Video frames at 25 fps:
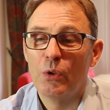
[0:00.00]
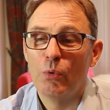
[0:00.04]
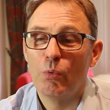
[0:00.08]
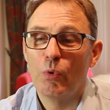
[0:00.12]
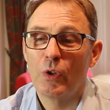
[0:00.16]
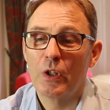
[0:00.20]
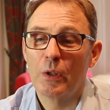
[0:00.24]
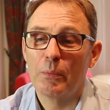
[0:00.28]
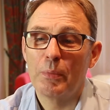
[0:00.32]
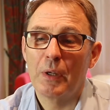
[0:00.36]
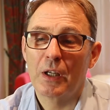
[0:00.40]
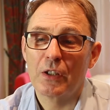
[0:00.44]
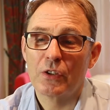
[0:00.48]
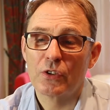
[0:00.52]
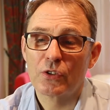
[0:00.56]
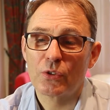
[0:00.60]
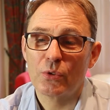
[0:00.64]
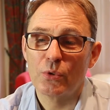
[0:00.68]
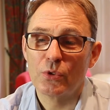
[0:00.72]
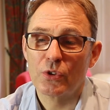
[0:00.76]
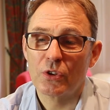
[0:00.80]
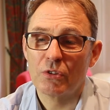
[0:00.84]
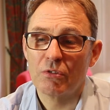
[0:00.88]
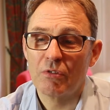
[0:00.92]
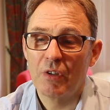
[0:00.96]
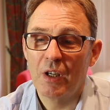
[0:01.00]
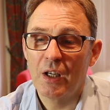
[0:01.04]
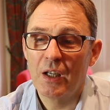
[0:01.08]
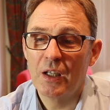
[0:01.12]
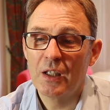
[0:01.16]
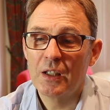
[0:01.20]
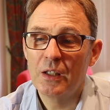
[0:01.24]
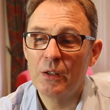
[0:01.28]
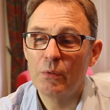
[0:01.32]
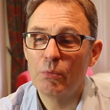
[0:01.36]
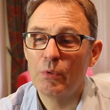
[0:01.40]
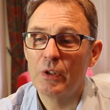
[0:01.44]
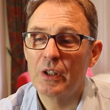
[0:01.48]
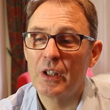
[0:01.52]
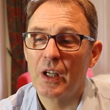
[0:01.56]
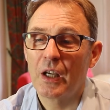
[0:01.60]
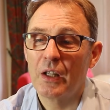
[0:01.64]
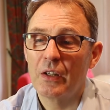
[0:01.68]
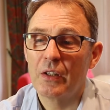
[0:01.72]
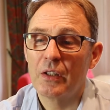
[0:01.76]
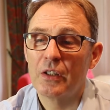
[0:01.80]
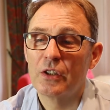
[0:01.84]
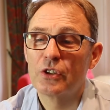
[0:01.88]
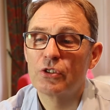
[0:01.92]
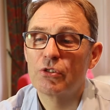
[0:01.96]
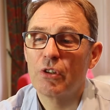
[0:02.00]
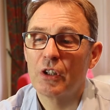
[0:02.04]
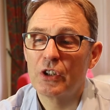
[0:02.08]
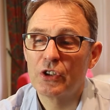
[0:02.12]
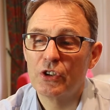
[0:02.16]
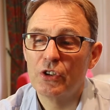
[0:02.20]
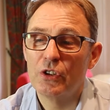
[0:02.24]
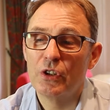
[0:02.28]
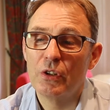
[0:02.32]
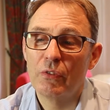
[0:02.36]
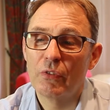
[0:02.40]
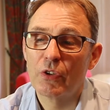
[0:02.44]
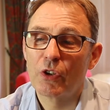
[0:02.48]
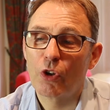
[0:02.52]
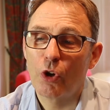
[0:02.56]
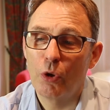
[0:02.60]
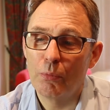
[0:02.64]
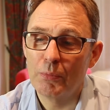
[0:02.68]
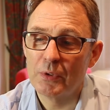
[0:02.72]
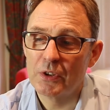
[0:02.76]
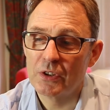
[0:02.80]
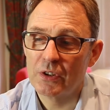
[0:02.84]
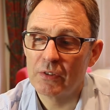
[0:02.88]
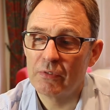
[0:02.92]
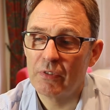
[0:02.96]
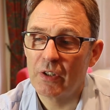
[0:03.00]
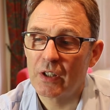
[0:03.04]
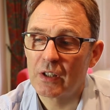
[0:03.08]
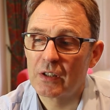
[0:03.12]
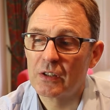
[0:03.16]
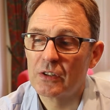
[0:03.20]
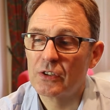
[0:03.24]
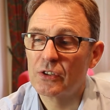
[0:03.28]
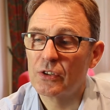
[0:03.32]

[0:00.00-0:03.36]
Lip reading: When the balance goes awry, we get a tragedy of the commons effect,